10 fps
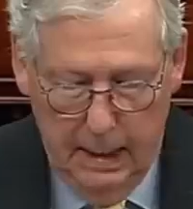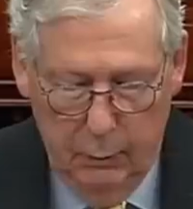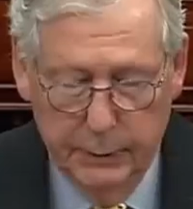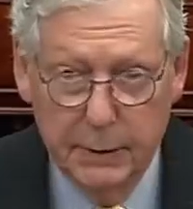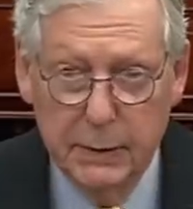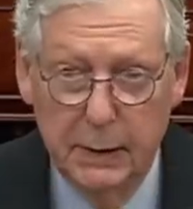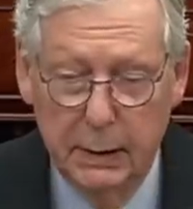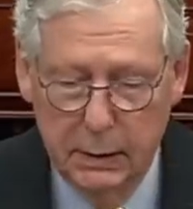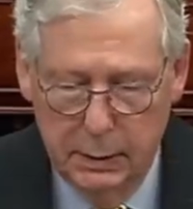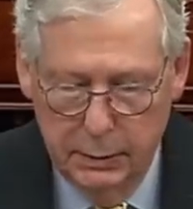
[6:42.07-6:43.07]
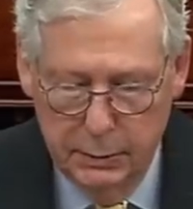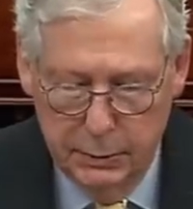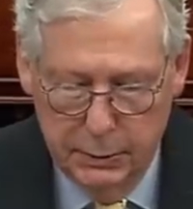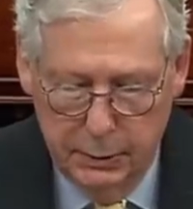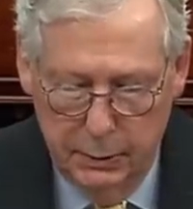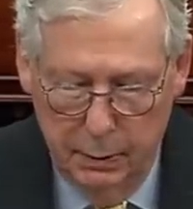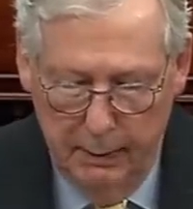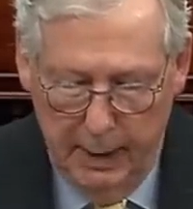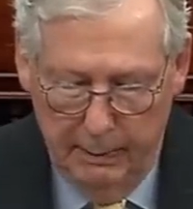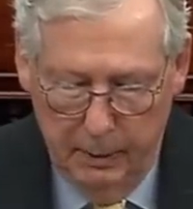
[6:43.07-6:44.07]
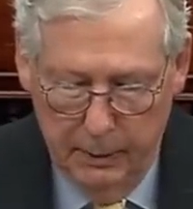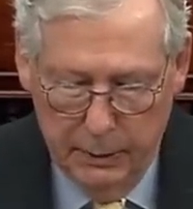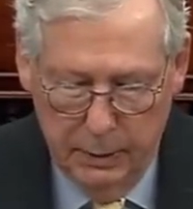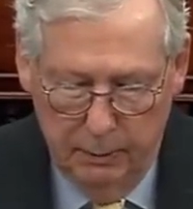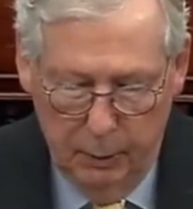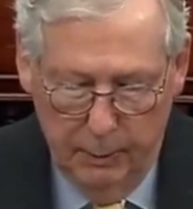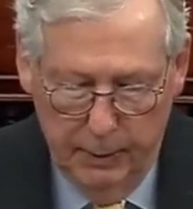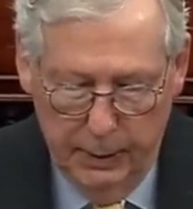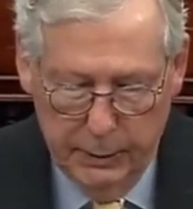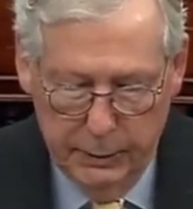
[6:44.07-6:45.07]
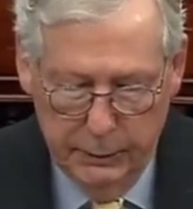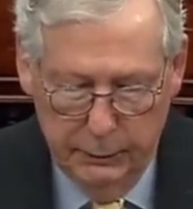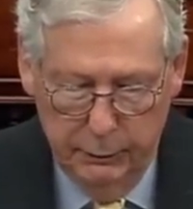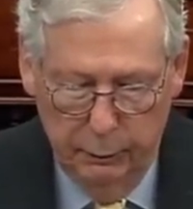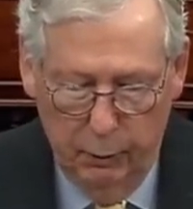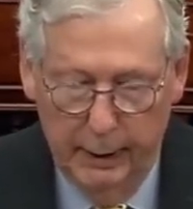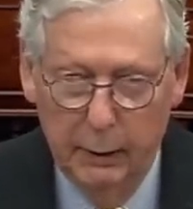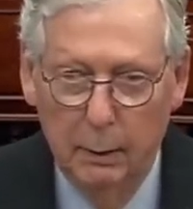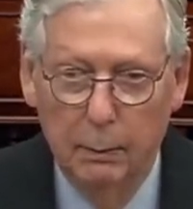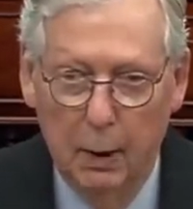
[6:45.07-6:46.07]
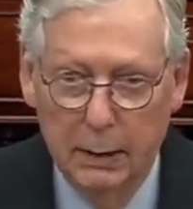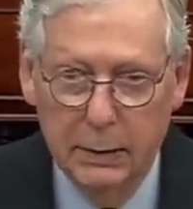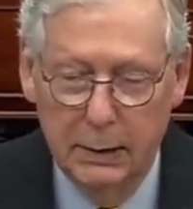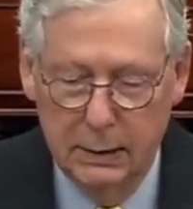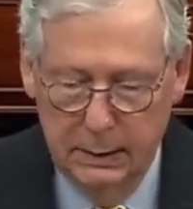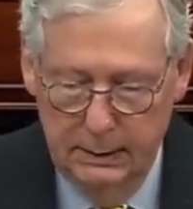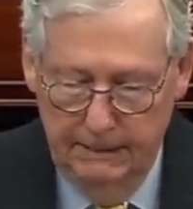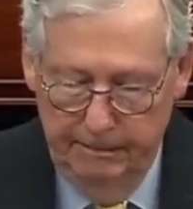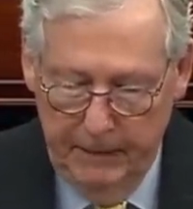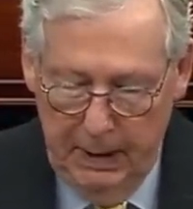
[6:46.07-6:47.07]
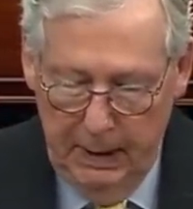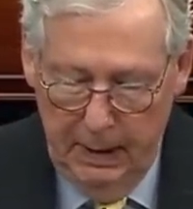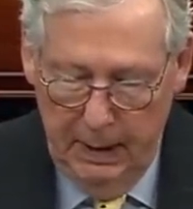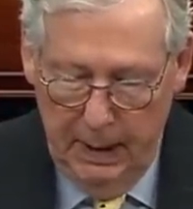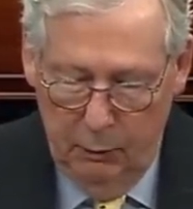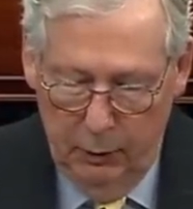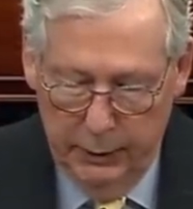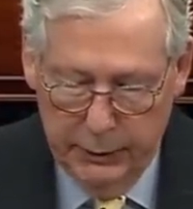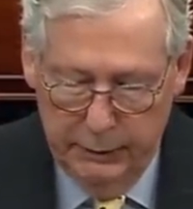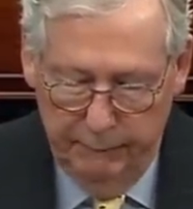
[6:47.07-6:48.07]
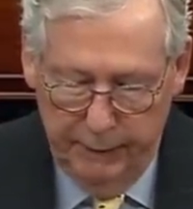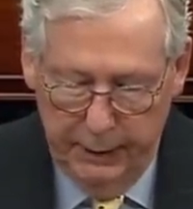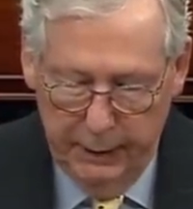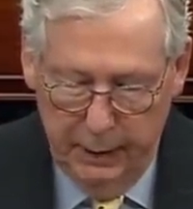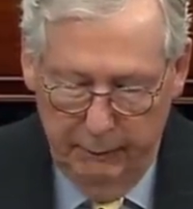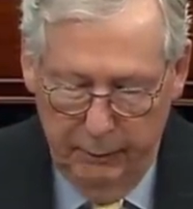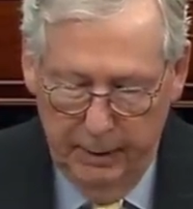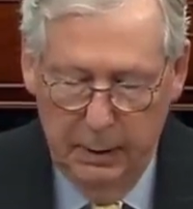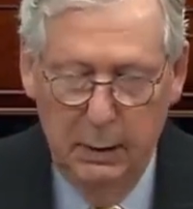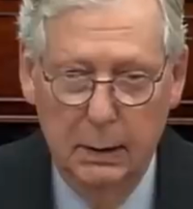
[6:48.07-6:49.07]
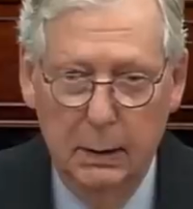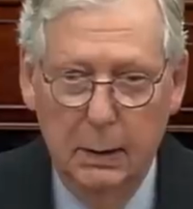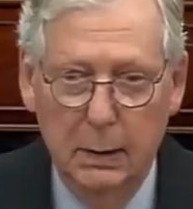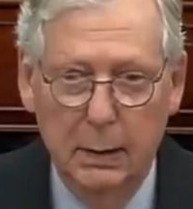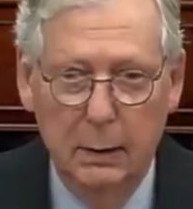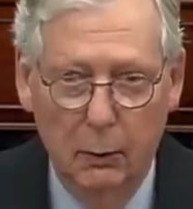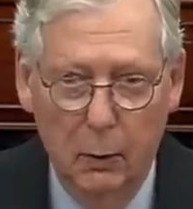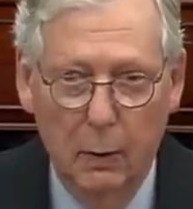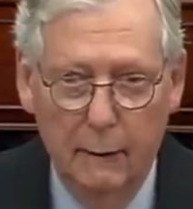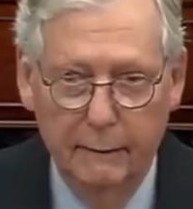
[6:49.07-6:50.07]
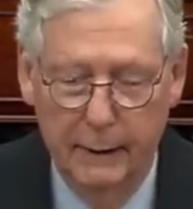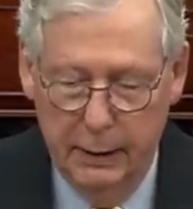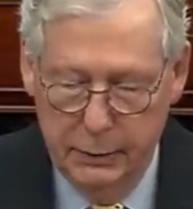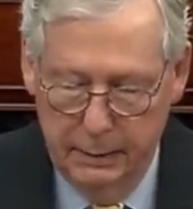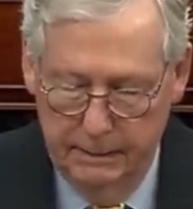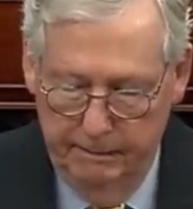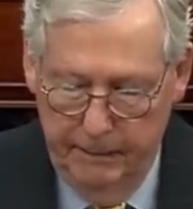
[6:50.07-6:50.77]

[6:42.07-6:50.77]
I want the Senate to secure bipartisan appropriations through the regular process. I want us to fund the government in an orderly fashion.